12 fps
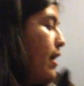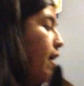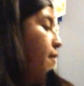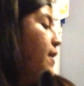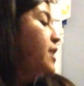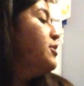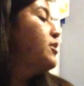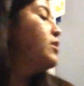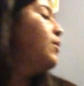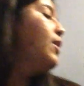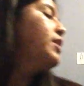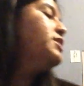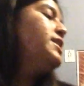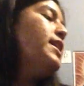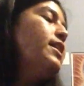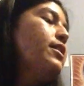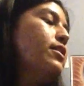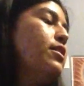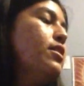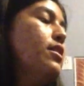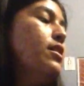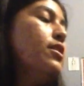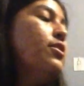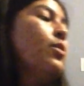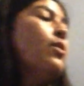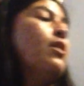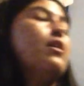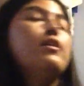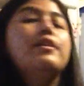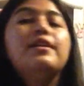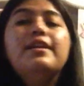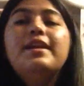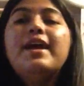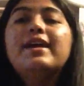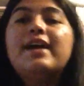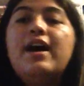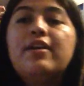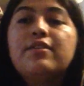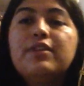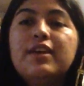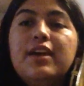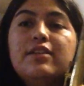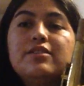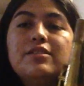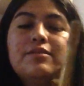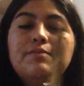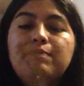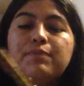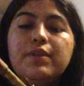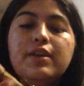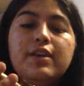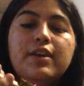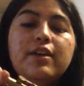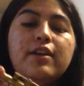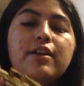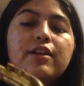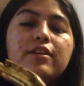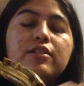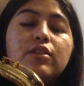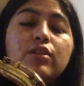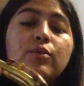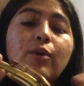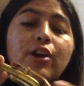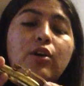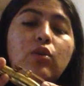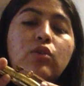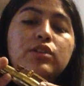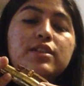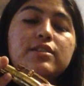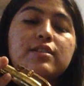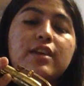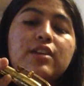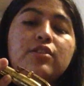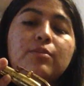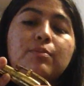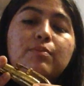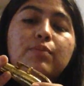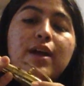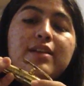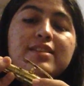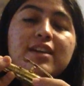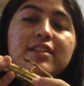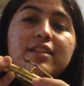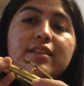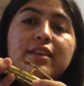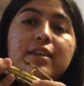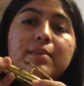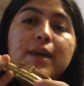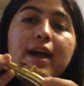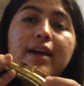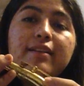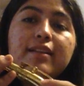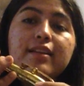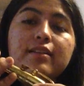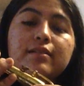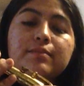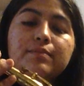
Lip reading: And then you're going to want to take your neck out of the case. Here, you want to hold it so that you don't press on this key by accident.